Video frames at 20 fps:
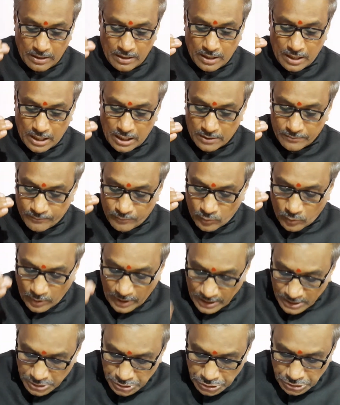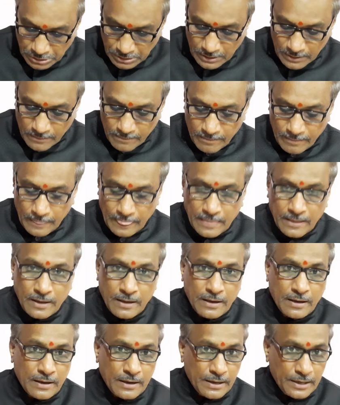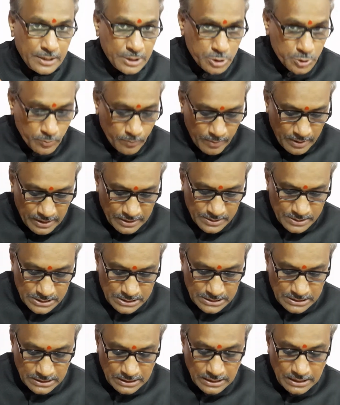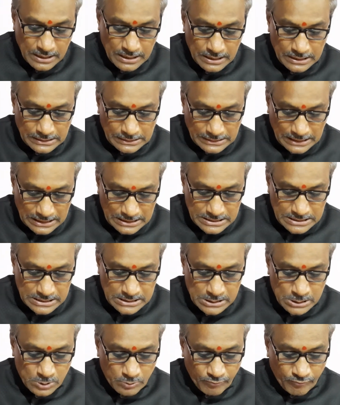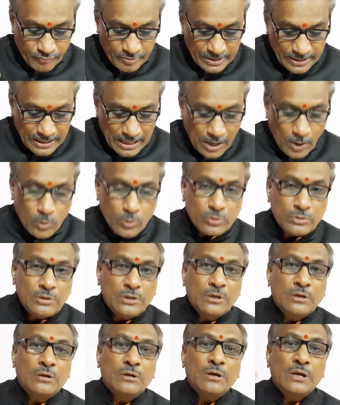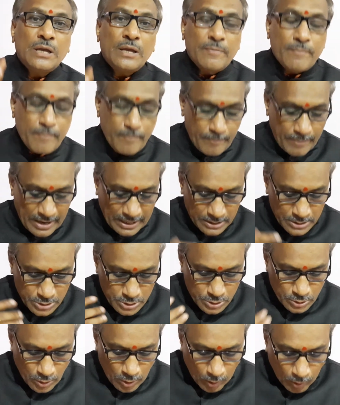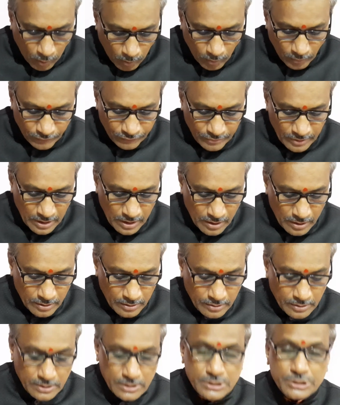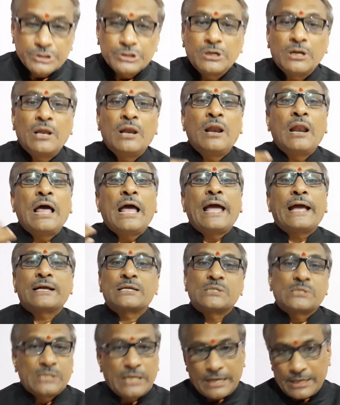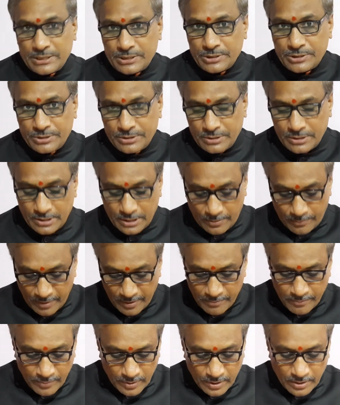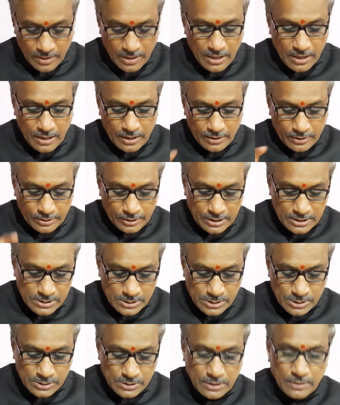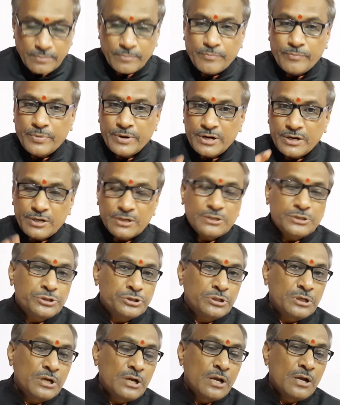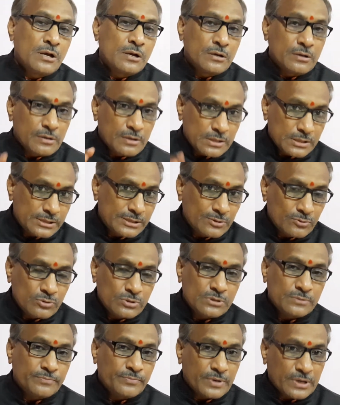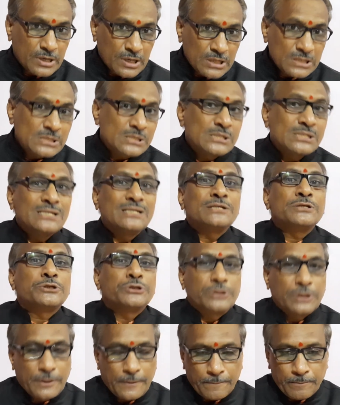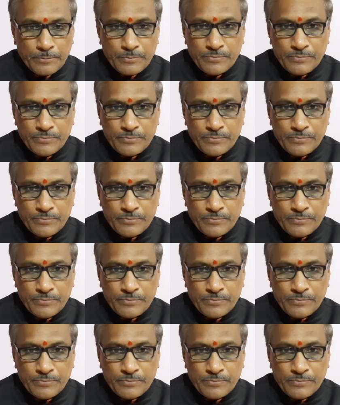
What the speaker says: Corporation. It means that is without the impact of regional accent. Remember, this British received pronunciation